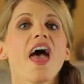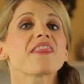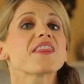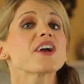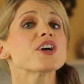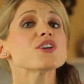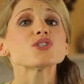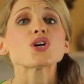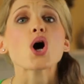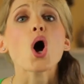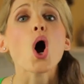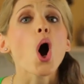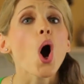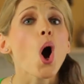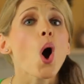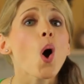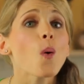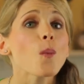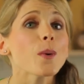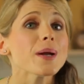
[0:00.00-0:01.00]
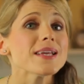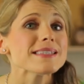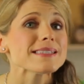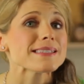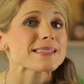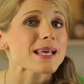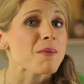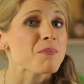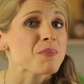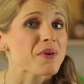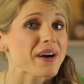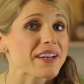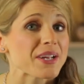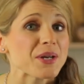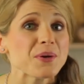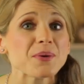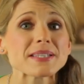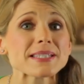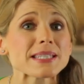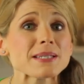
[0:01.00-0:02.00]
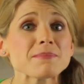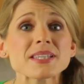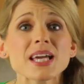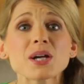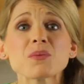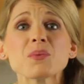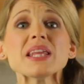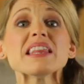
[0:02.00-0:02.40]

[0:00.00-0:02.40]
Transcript: There's always someone who it seems like